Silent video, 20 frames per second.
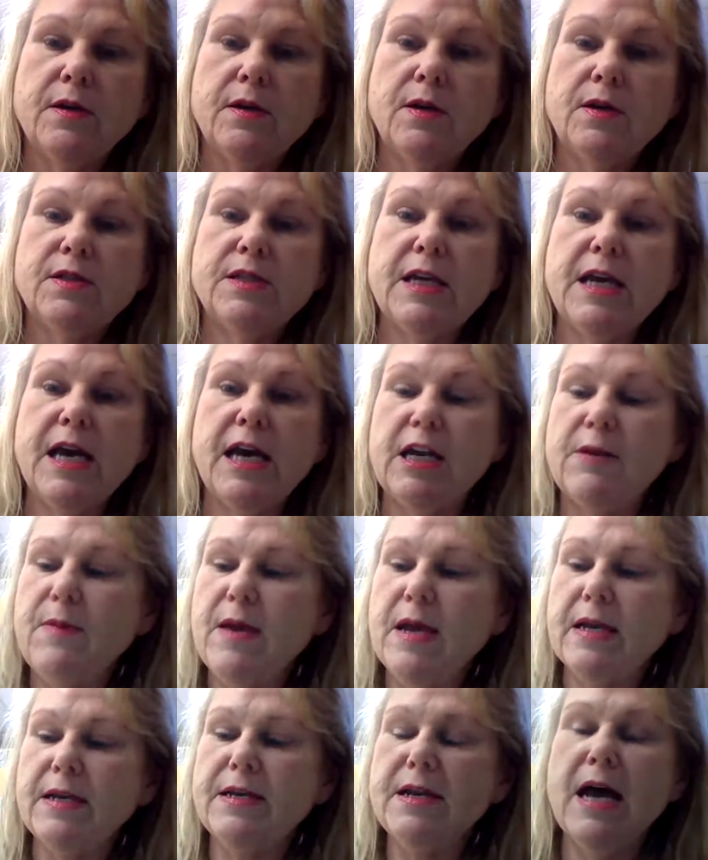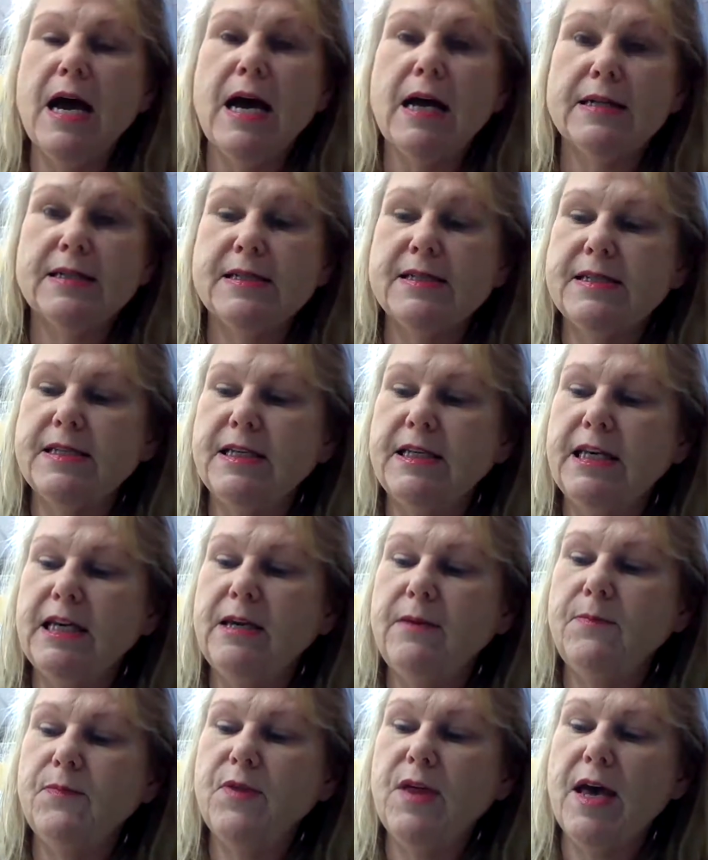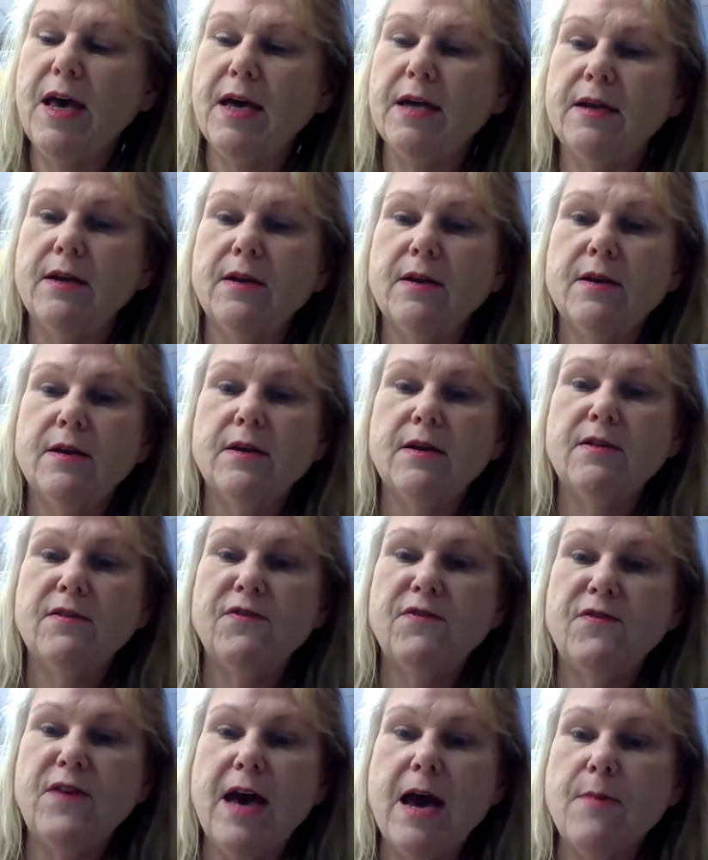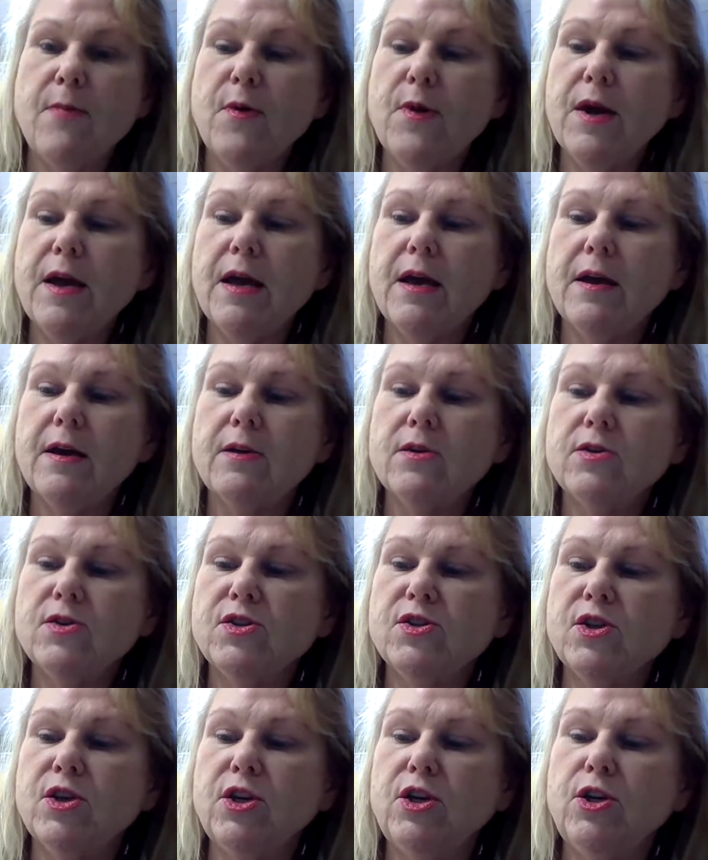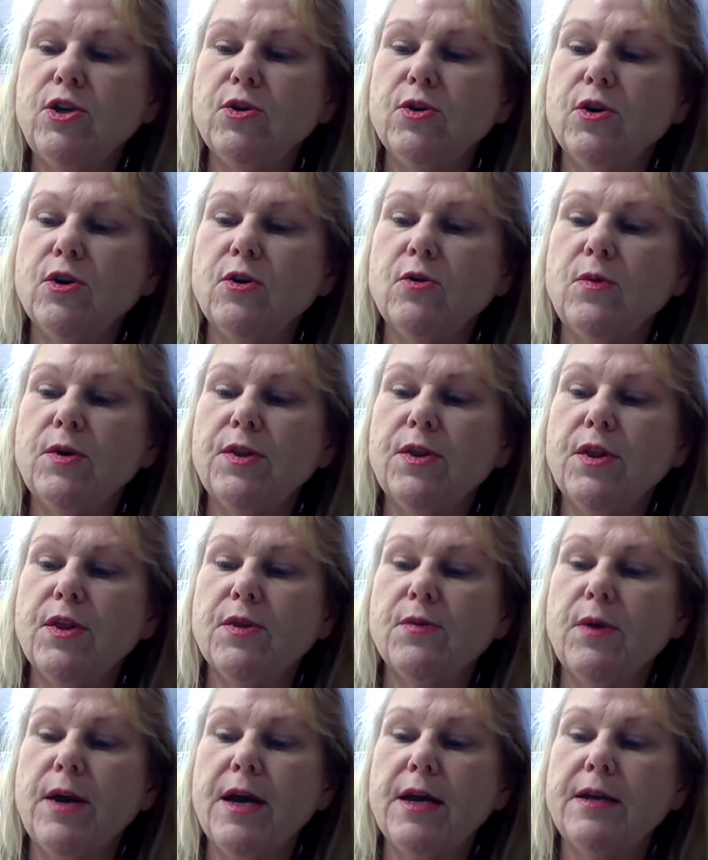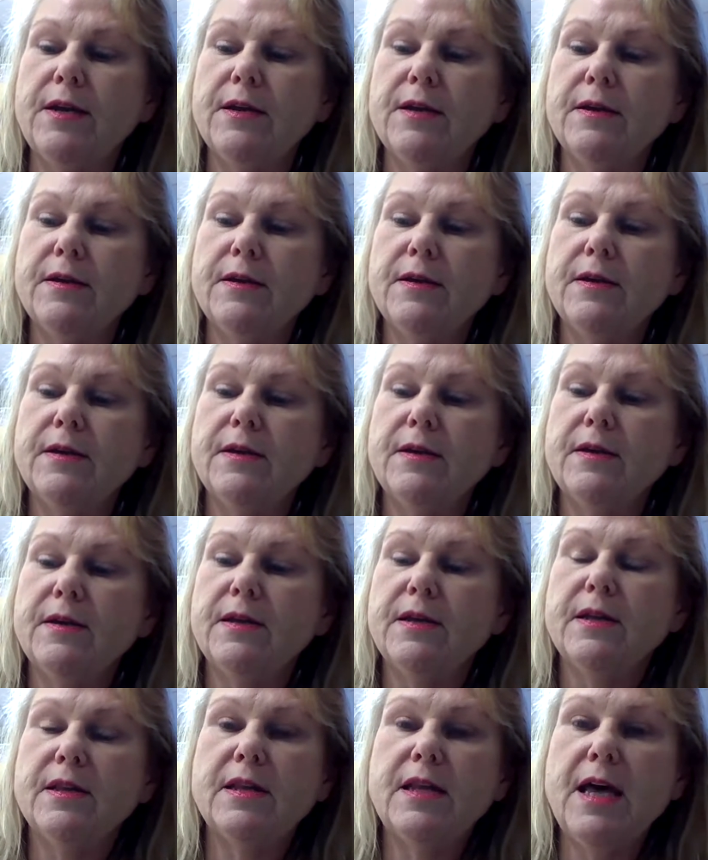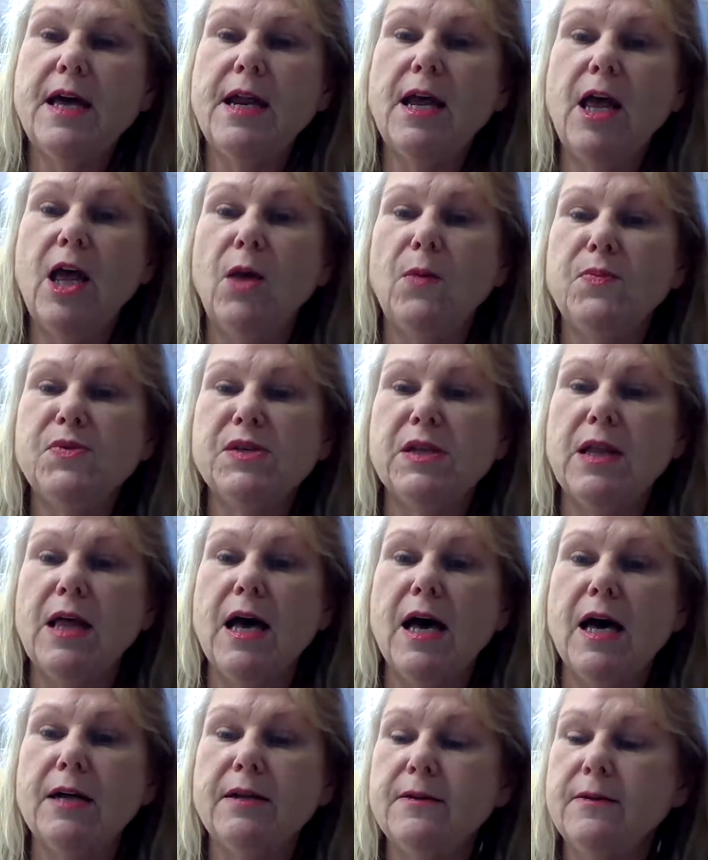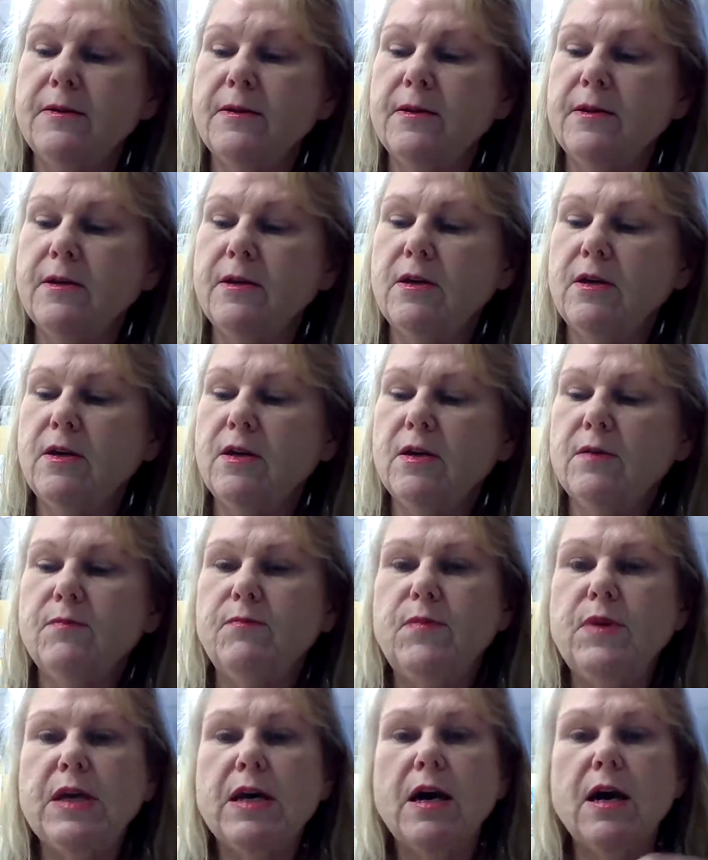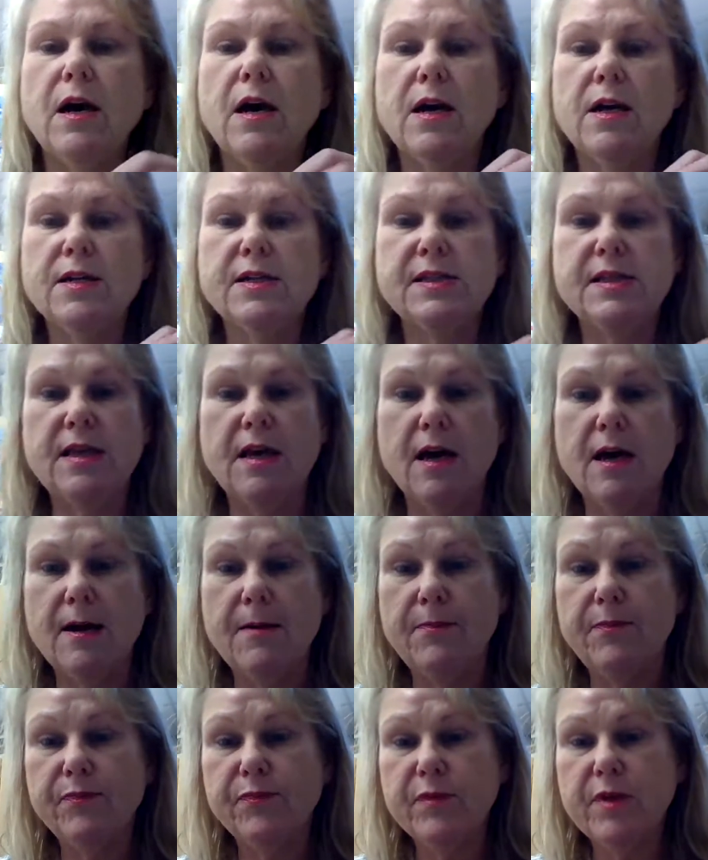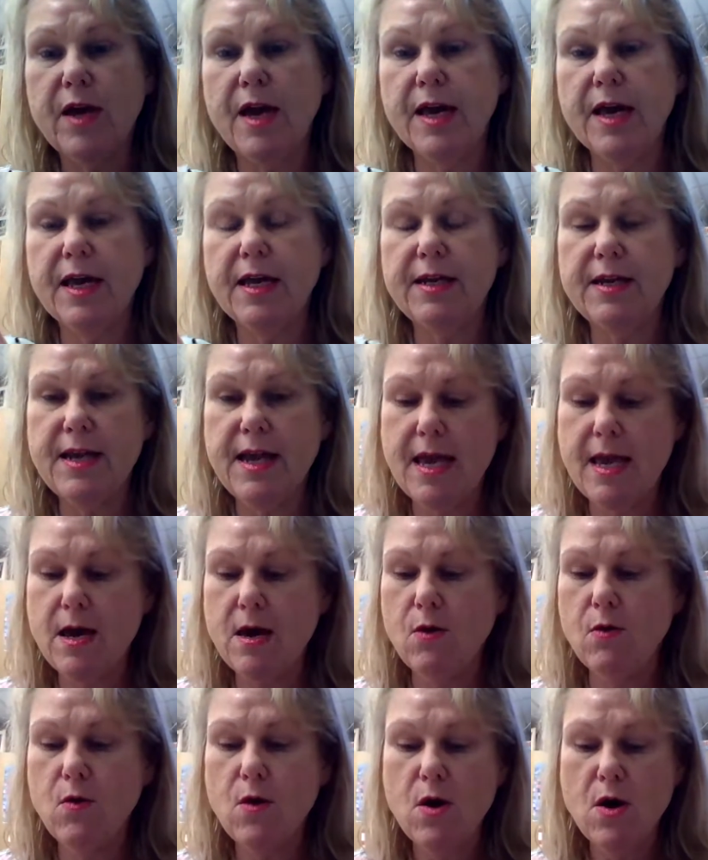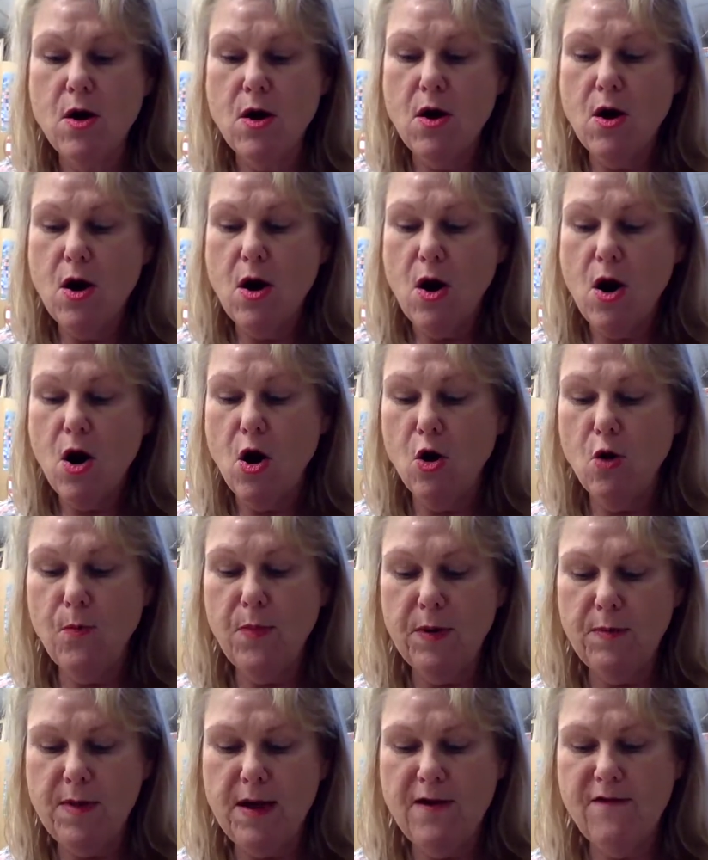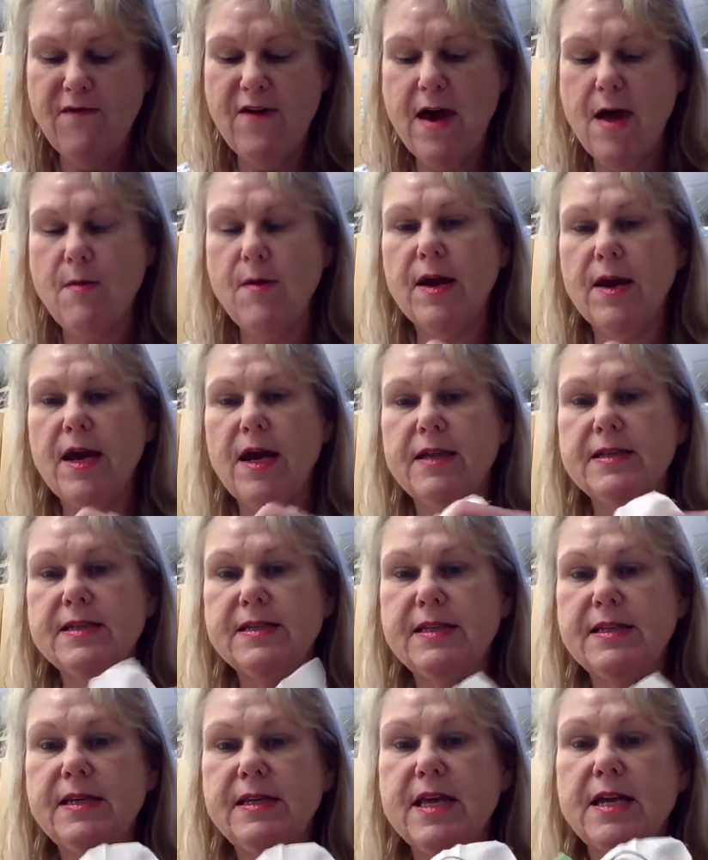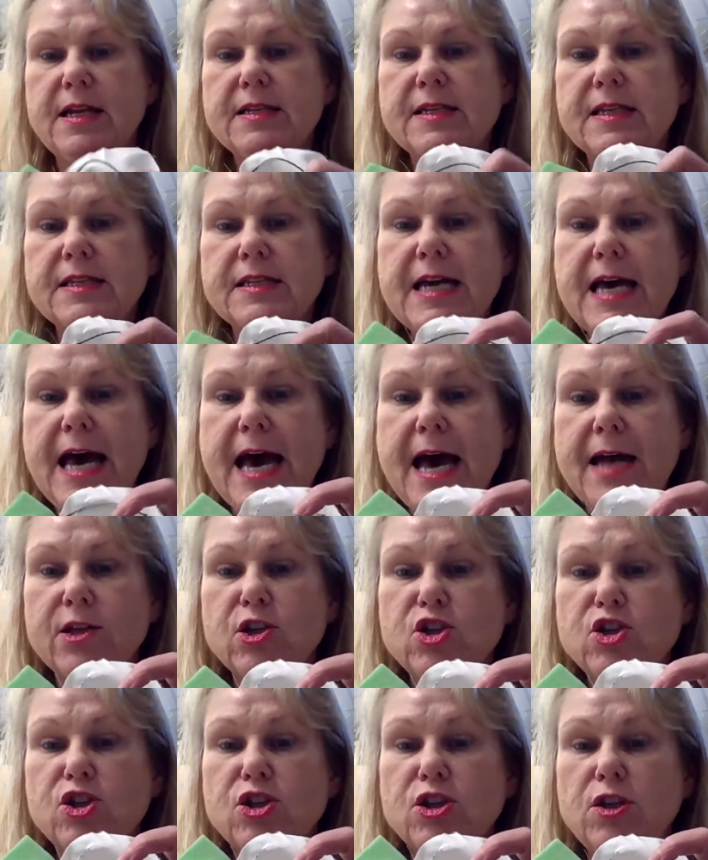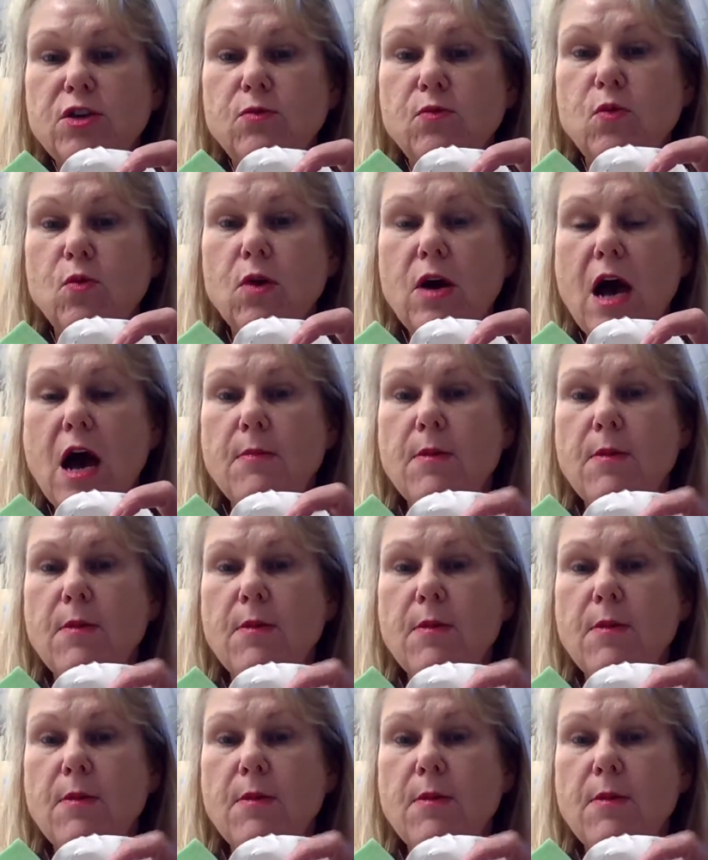to kind of make knots to keep that fabric secure with the thread. That helps a lot because I can now open my fabric and see that it's attached. It won't come